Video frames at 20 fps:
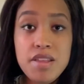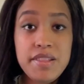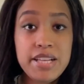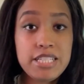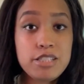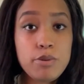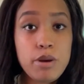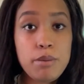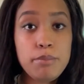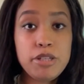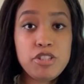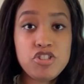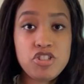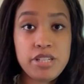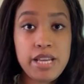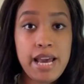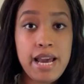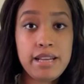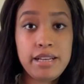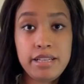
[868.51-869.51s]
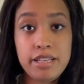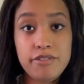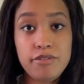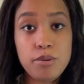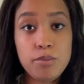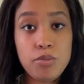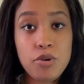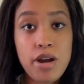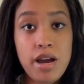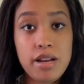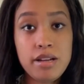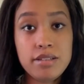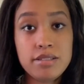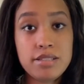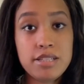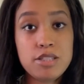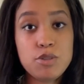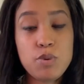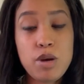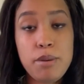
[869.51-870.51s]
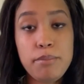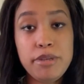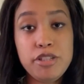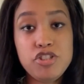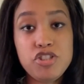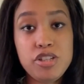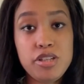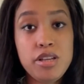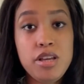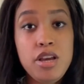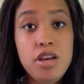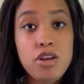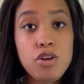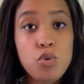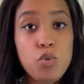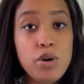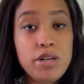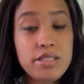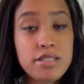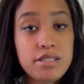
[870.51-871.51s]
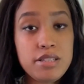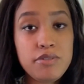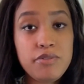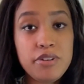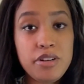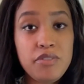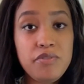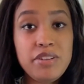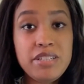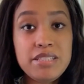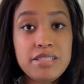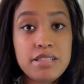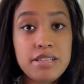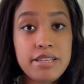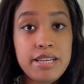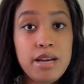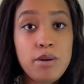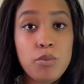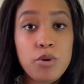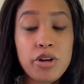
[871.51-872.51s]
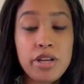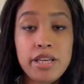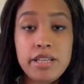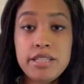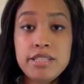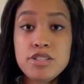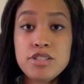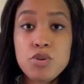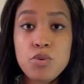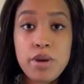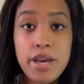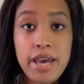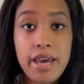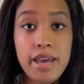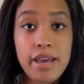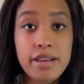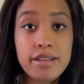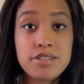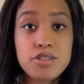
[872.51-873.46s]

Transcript: That's why I mentioned adding different products. That's why I mentioned going to different events and networking. It's okay.